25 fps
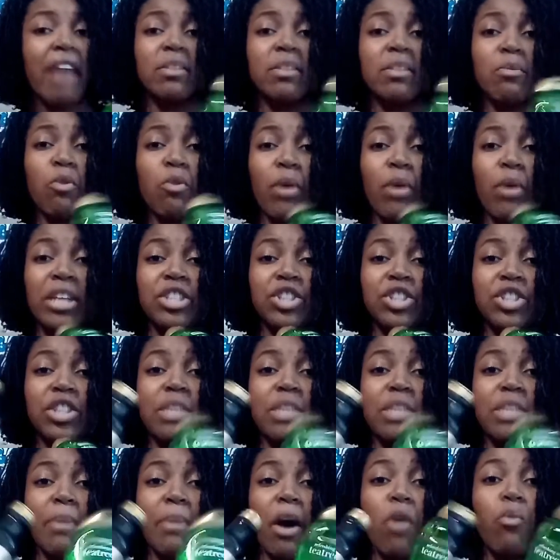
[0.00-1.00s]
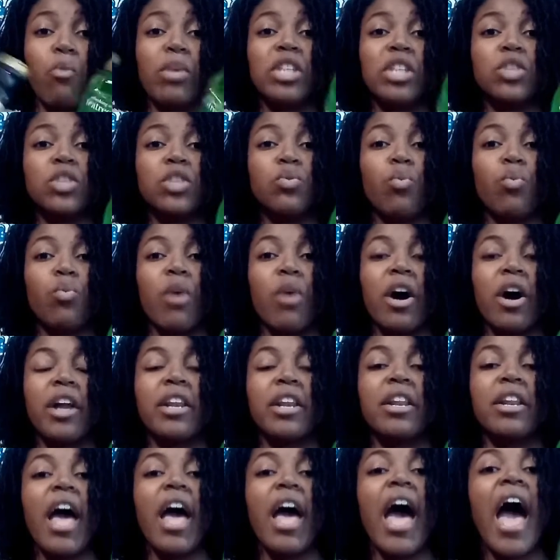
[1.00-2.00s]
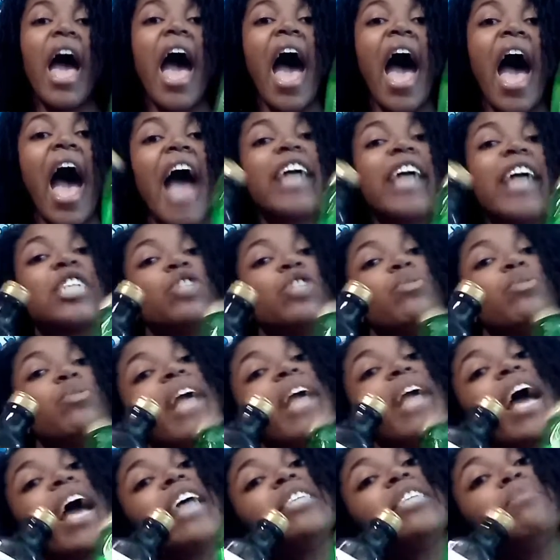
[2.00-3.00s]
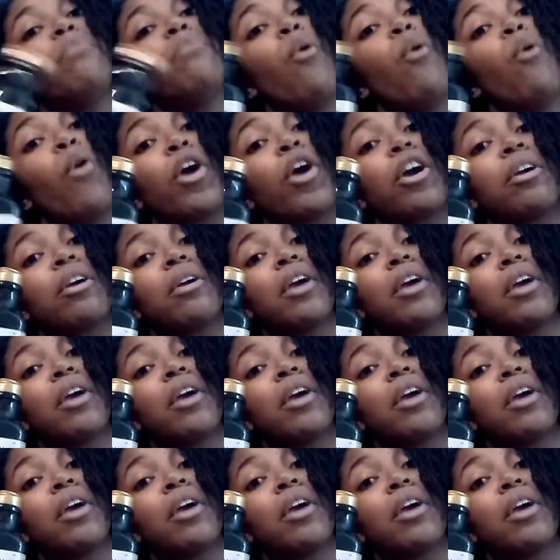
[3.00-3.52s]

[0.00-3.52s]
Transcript: some questions about which one actually has more.